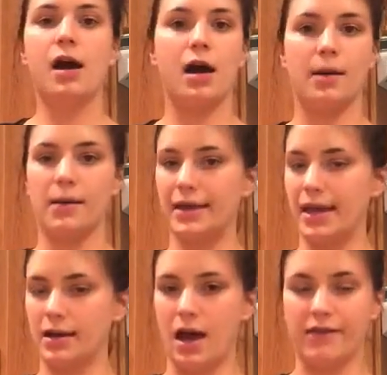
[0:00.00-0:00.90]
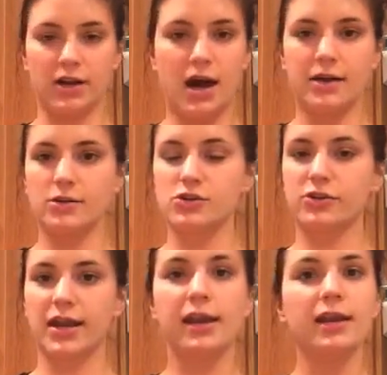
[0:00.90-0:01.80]
Again, avocado's
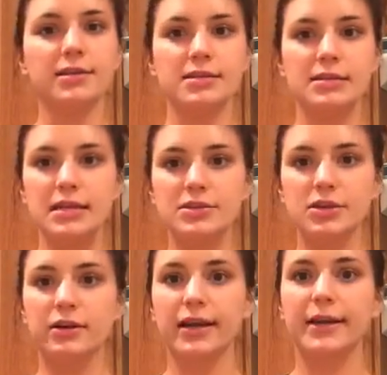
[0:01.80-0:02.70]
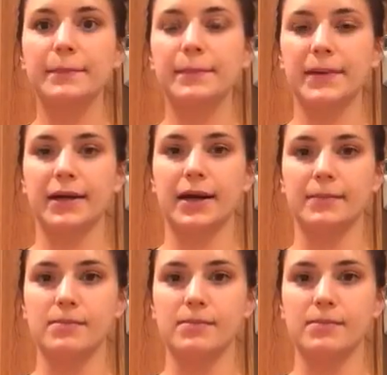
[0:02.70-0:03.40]
great, nuts and seeds are great, but